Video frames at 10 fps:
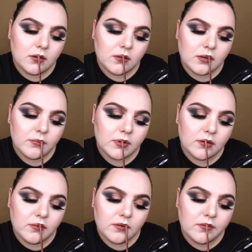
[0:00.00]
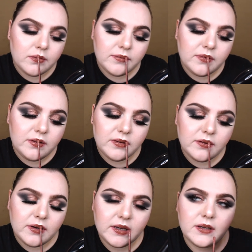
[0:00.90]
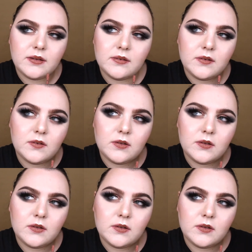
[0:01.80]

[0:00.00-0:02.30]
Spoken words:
on my review video and